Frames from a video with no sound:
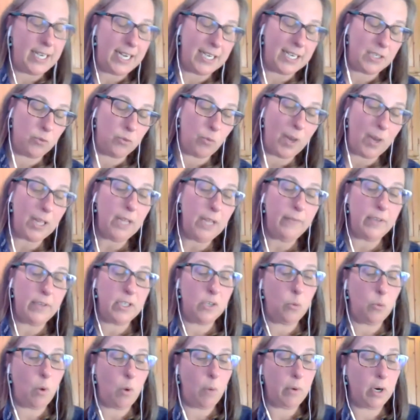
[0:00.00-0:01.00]
it's relevant
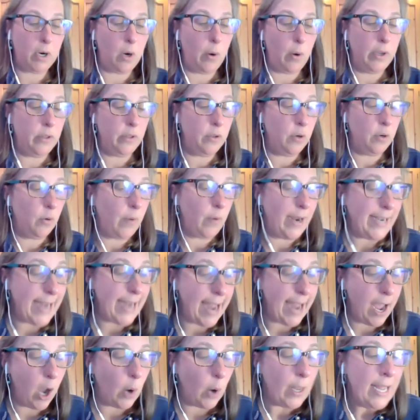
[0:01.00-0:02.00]
to what we're going through right
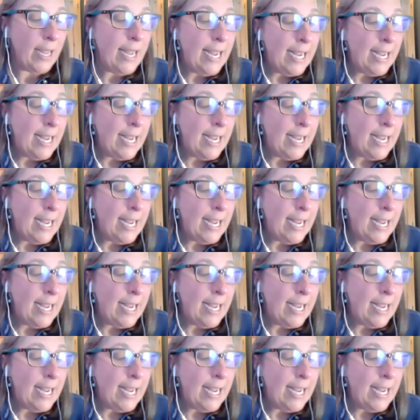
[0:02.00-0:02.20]
now.